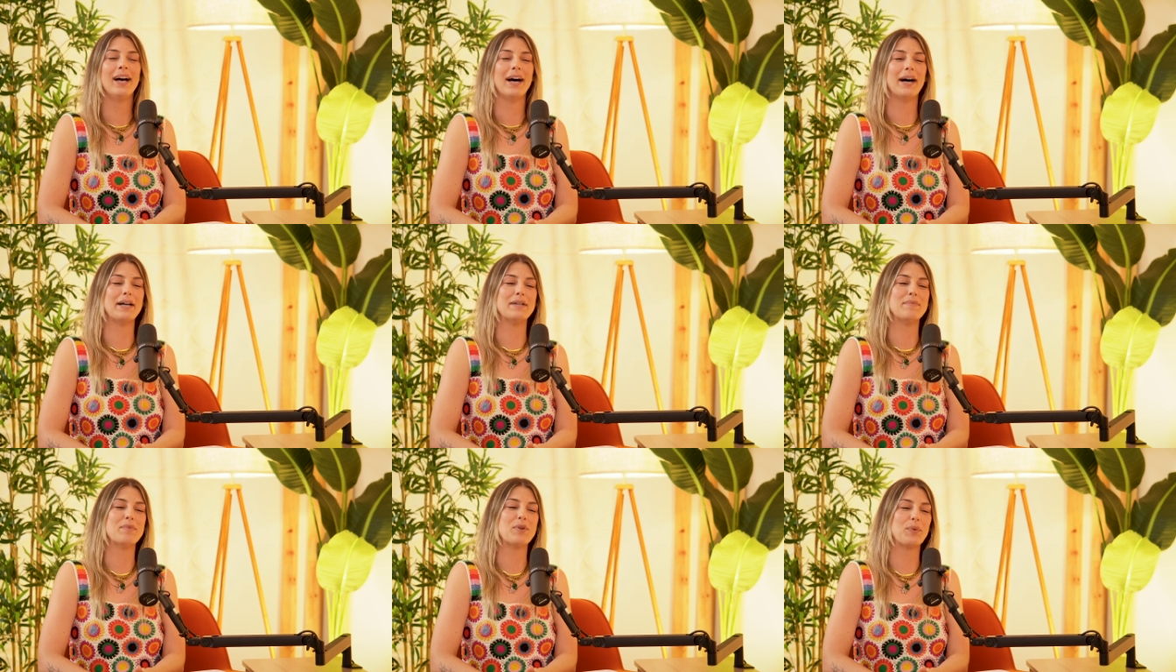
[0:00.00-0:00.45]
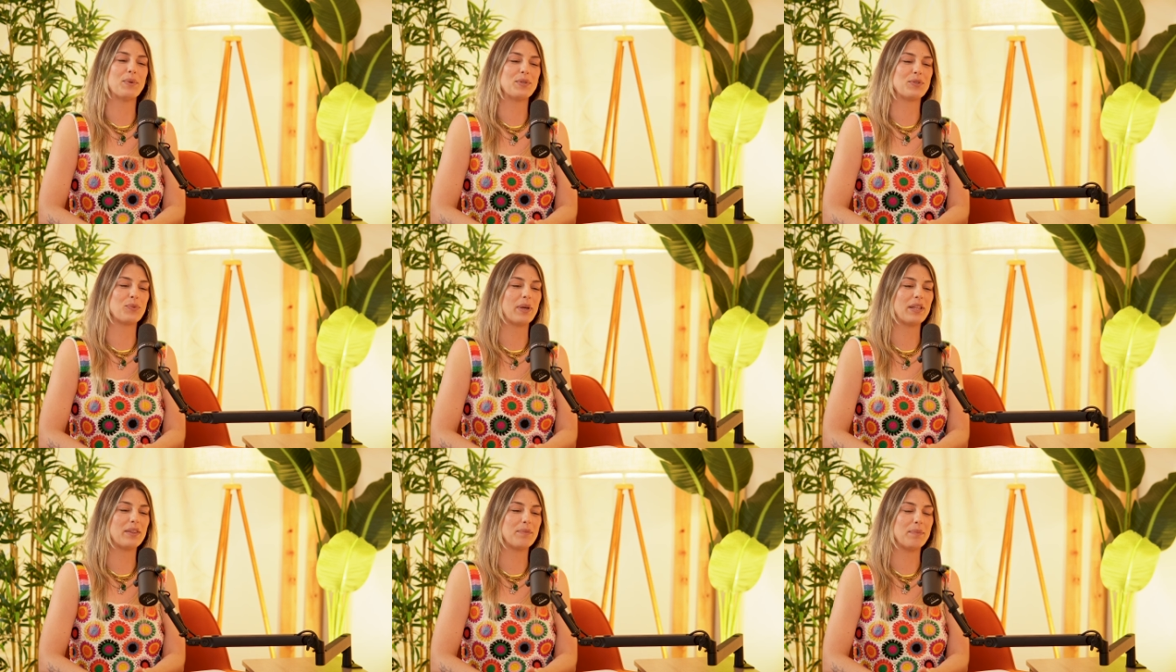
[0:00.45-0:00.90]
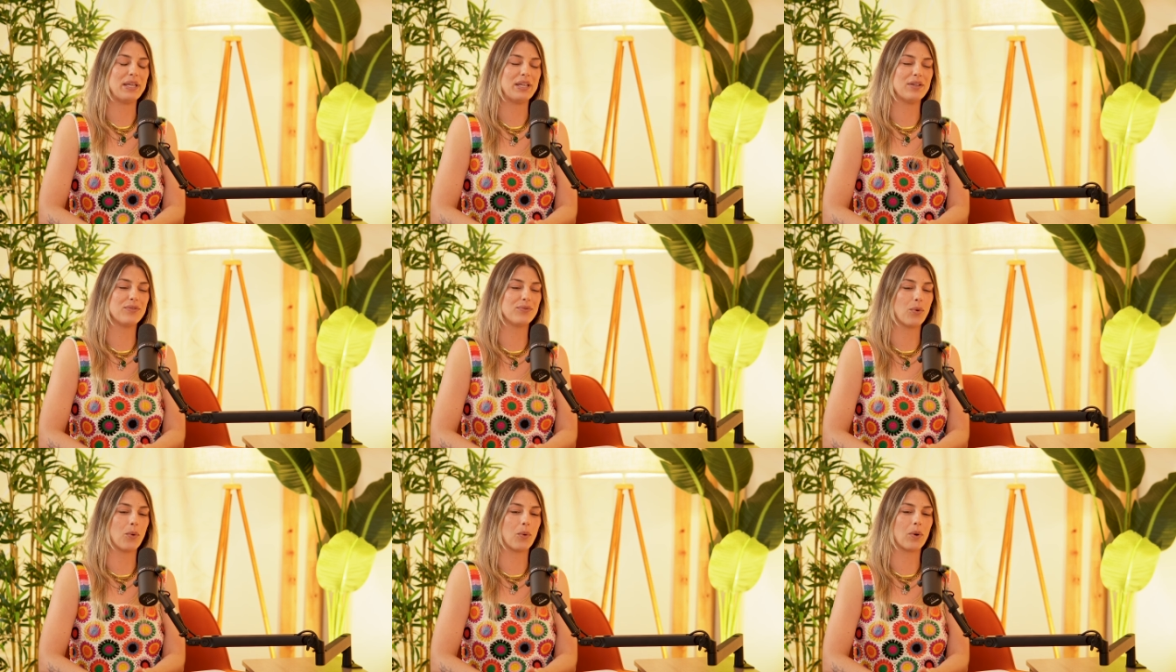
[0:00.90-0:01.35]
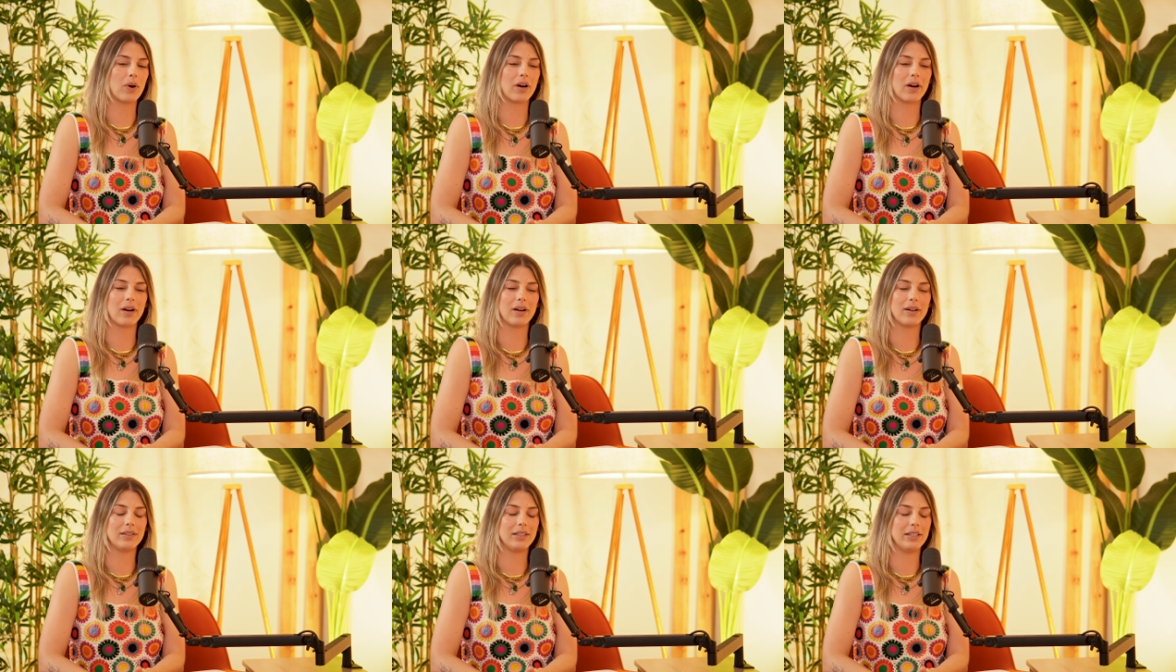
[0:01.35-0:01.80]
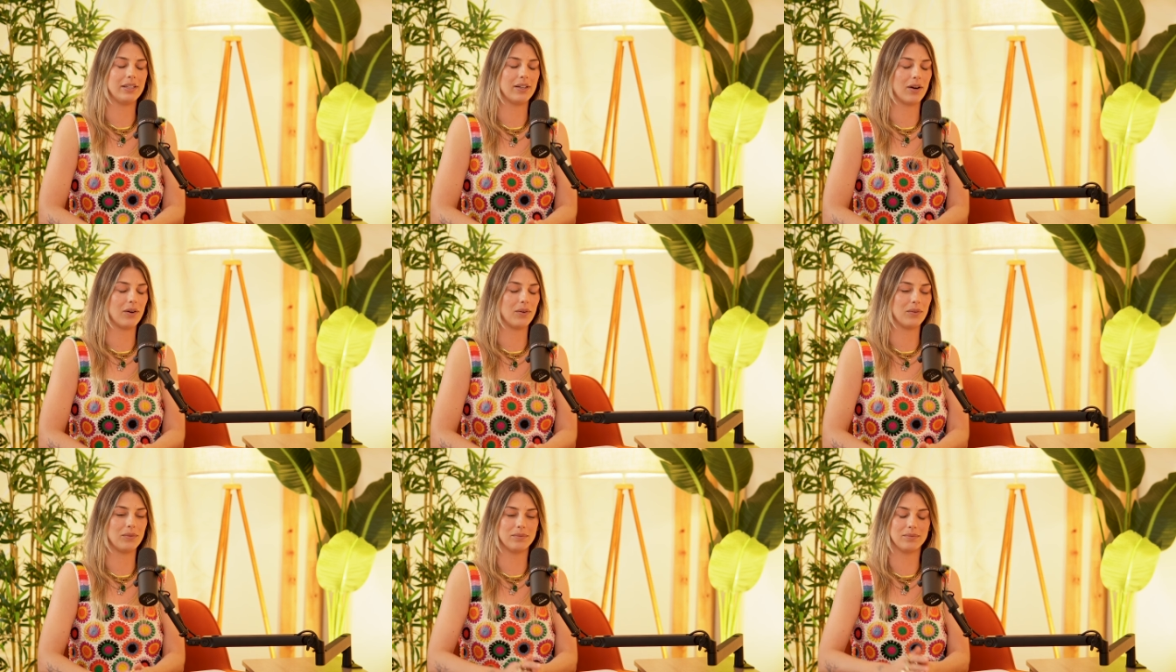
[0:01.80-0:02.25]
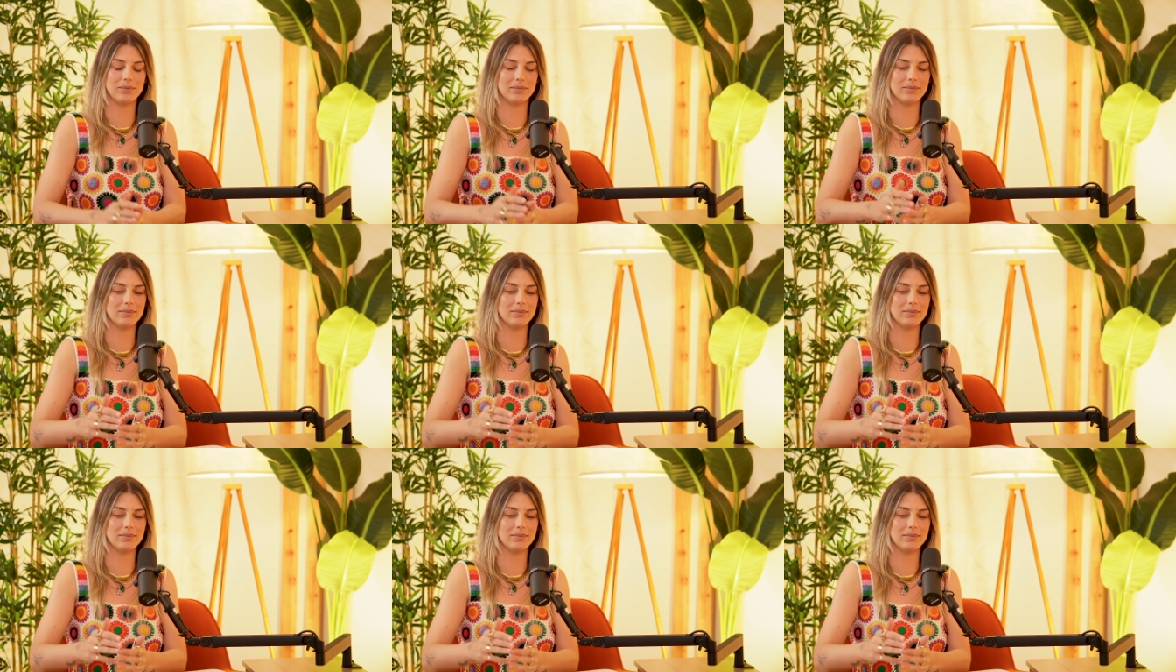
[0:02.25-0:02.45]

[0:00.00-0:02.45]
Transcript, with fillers: um, who was with me for, you know,